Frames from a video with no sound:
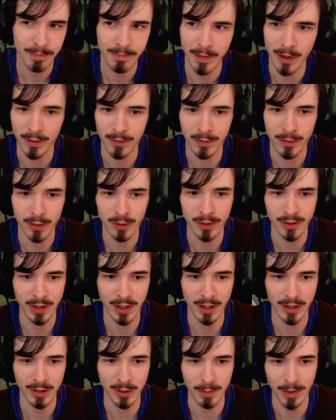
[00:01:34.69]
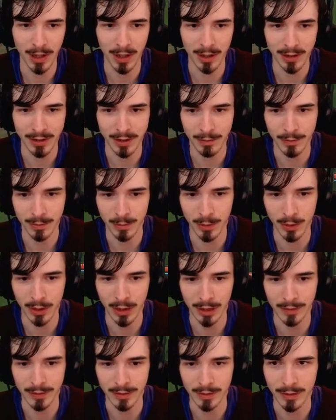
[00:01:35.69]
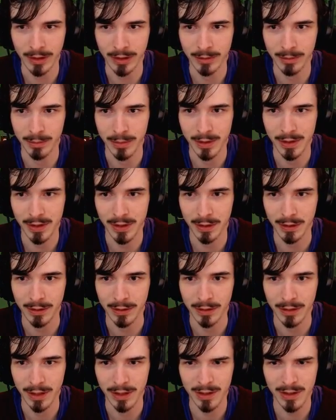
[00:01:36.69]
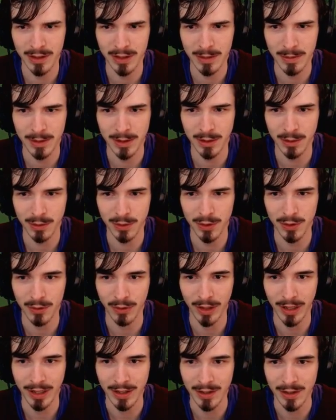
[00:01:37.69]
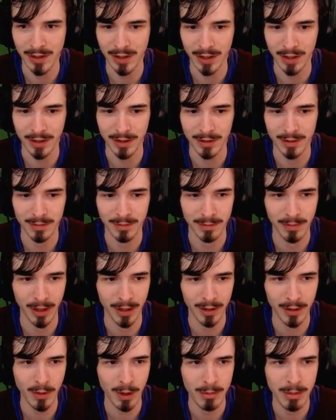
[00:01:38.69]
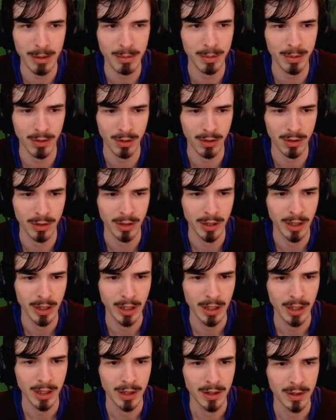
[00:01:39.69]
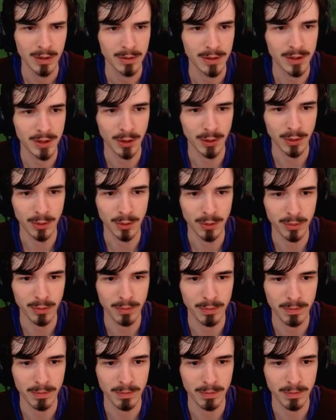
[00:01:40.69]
Of course, I should be asking for more cover, right? But still, it just seems so strange that... I don't know why people are so...